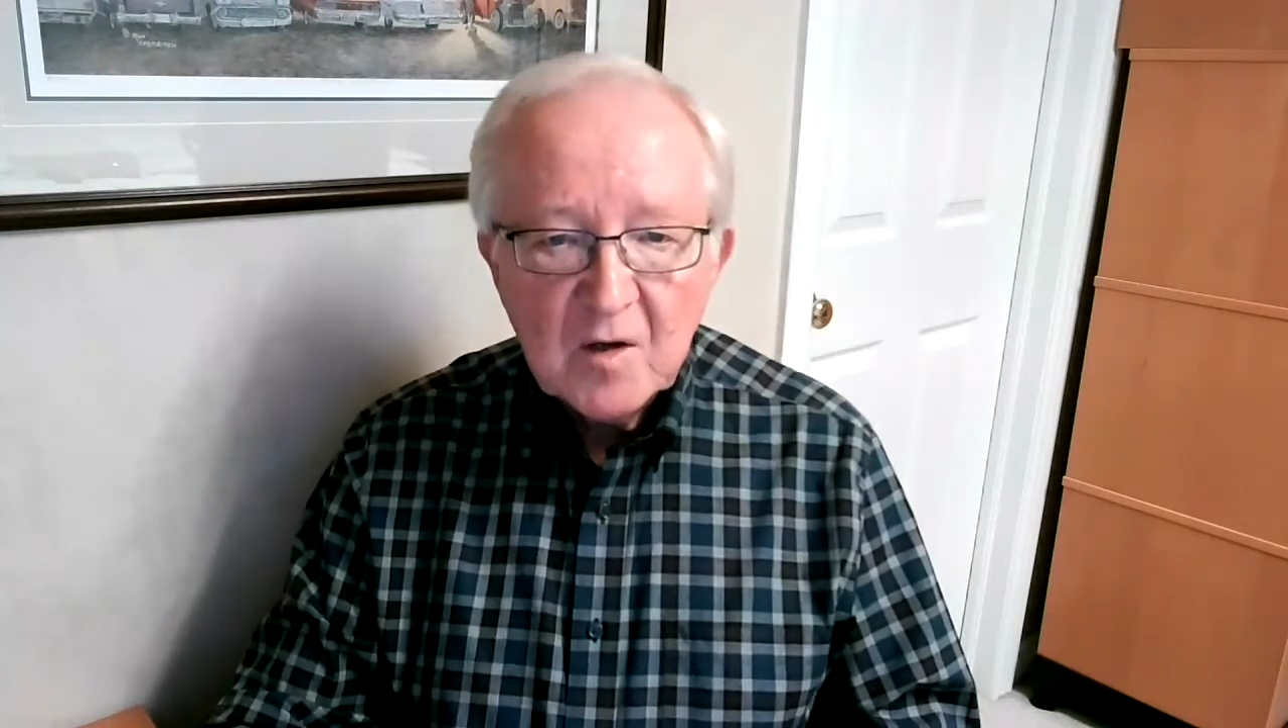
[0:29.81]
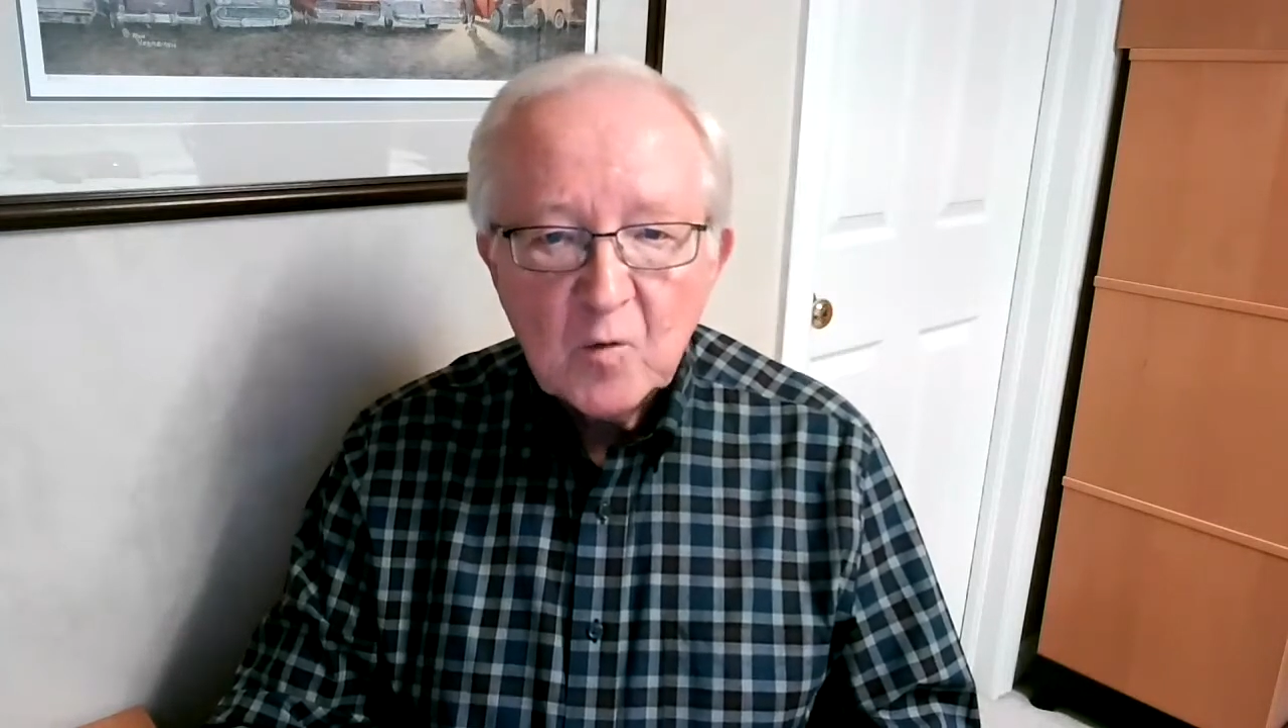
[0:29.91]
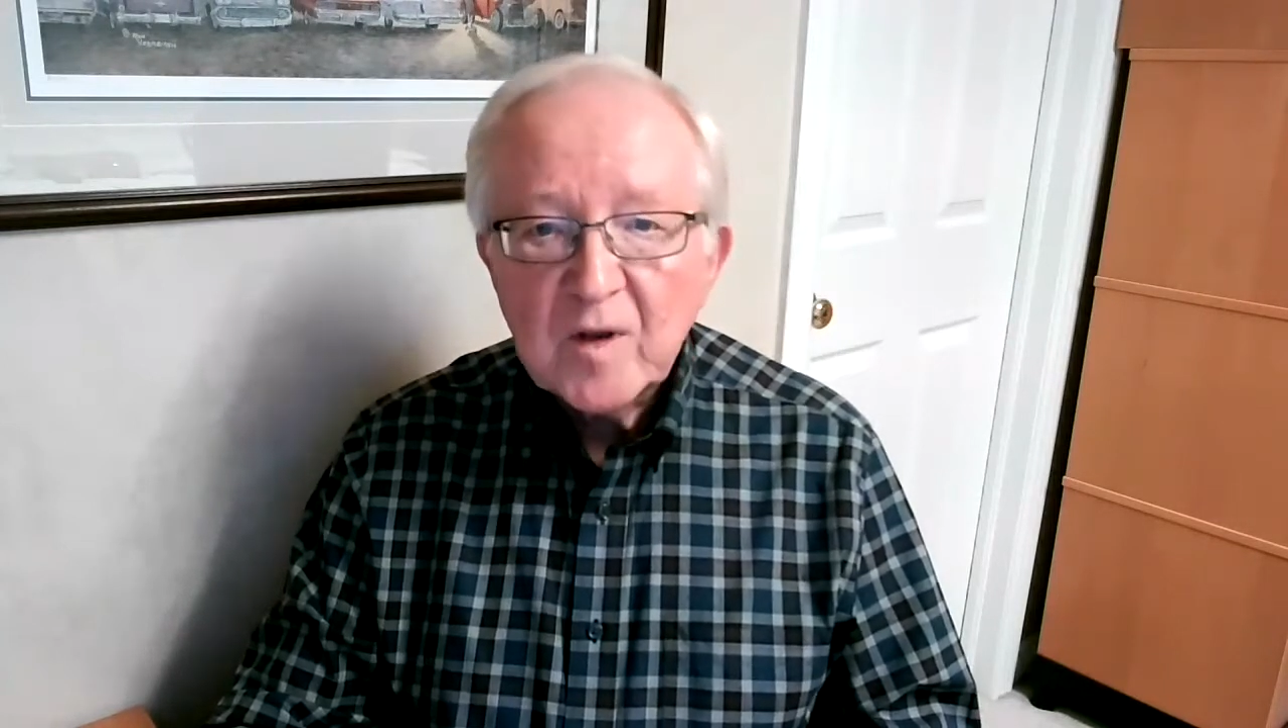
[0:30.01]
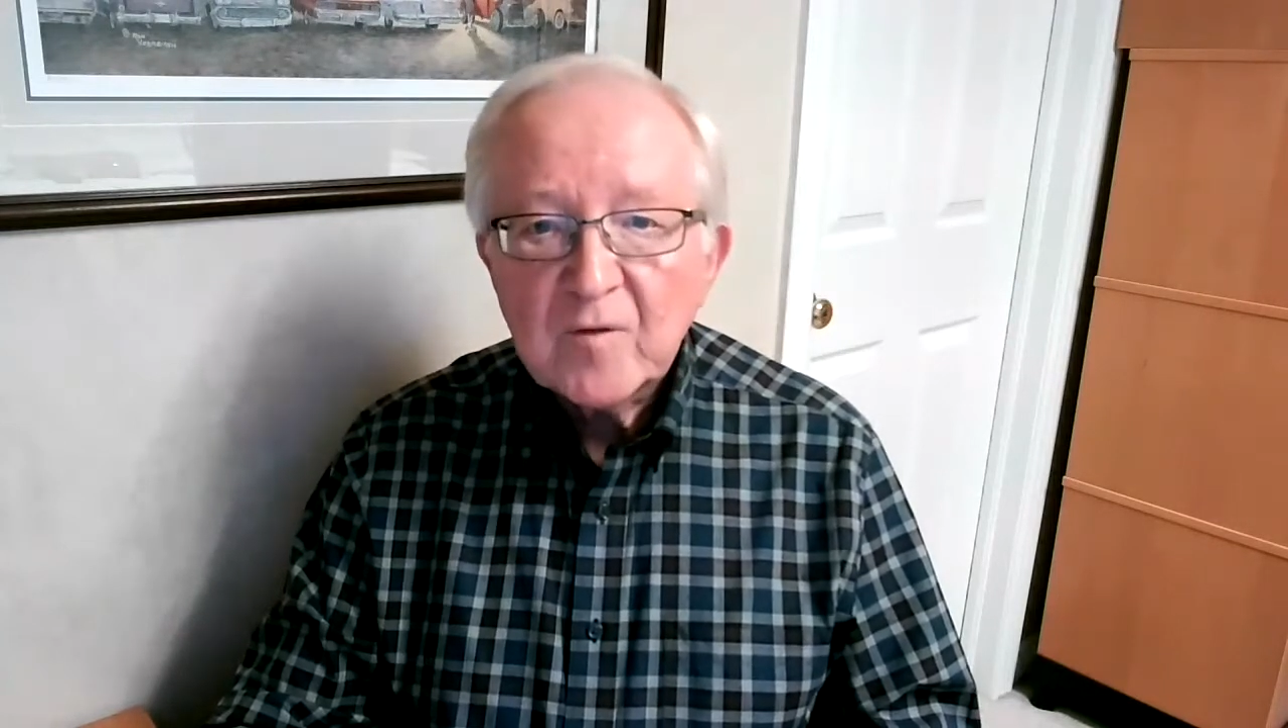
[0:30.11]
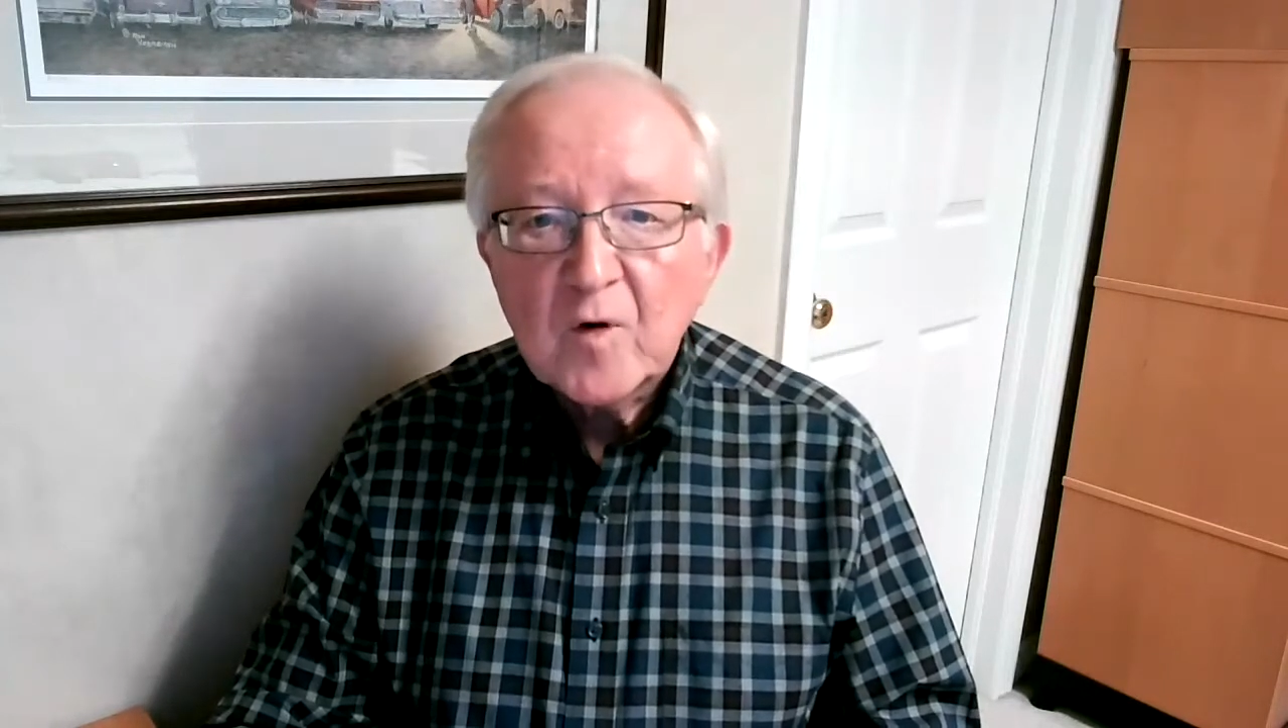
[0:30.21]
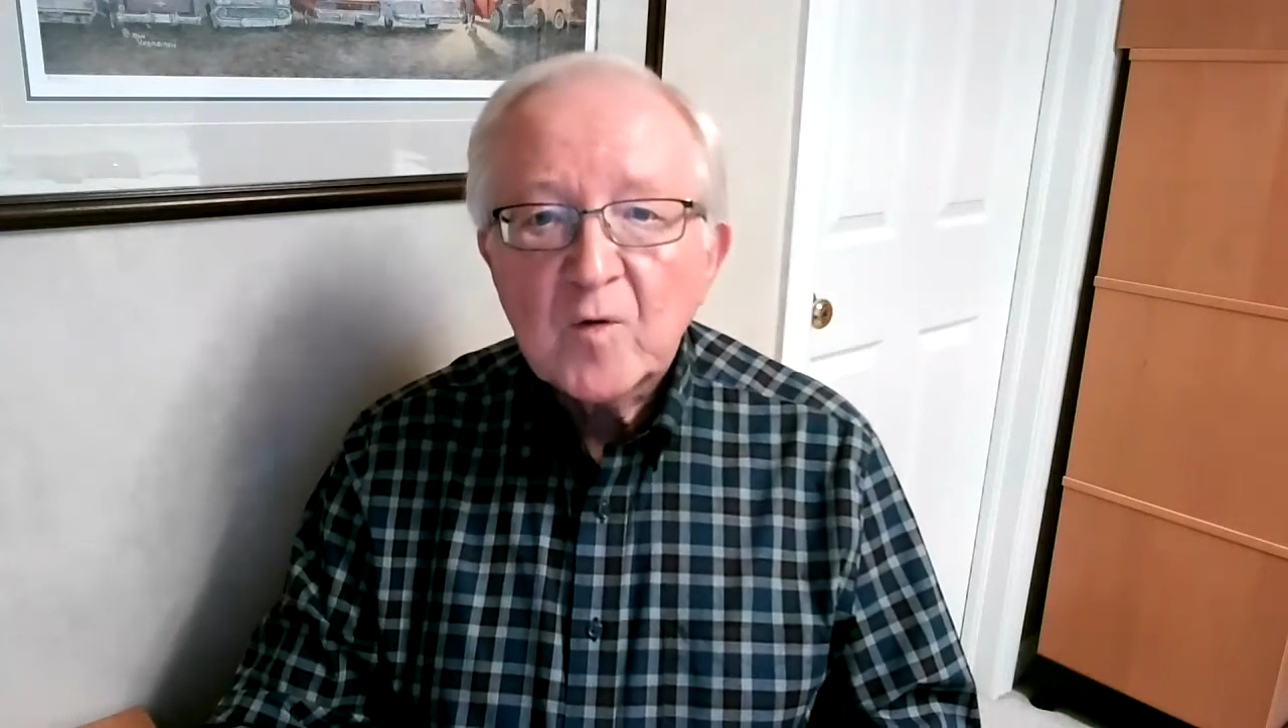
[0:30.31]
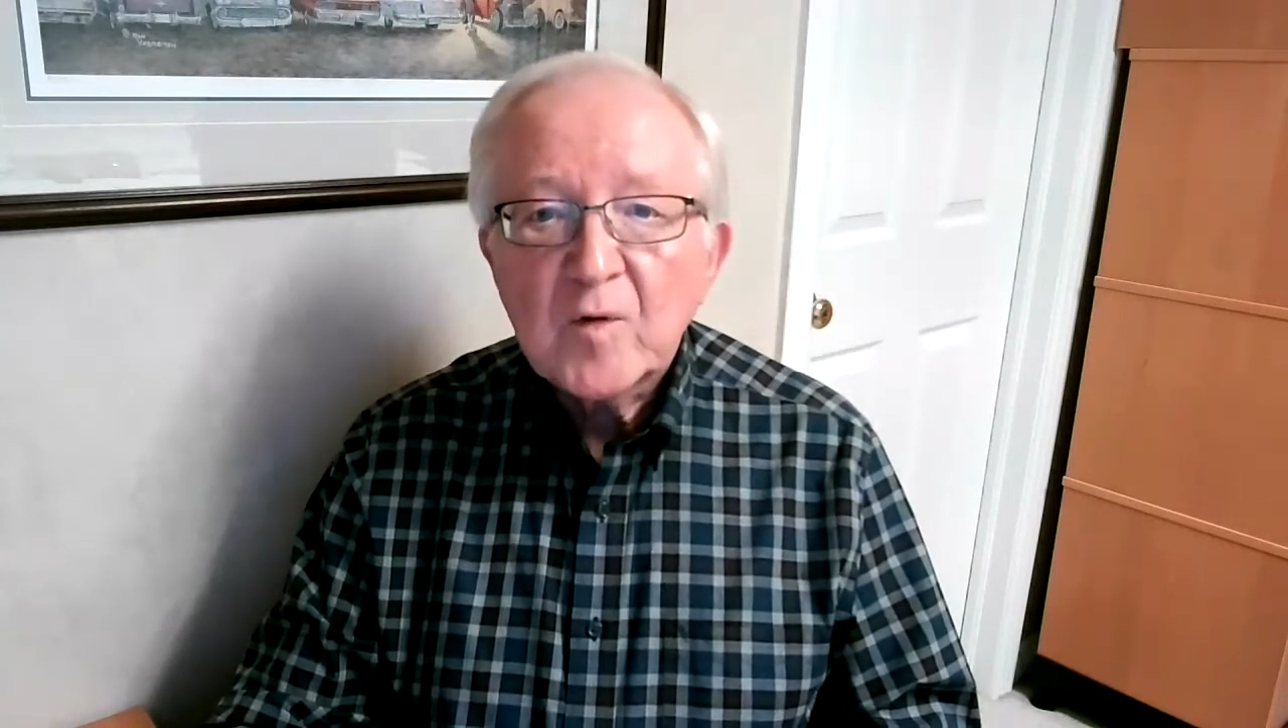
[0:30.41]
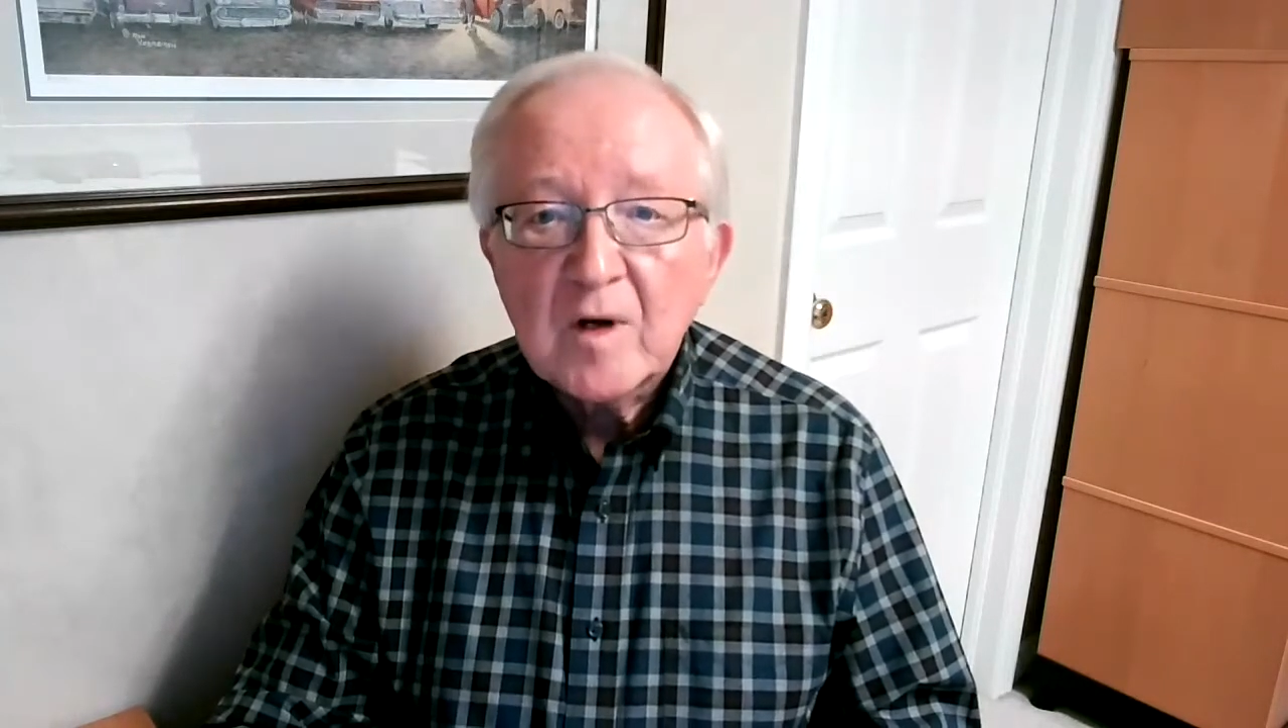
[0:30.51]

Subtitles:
We have worked with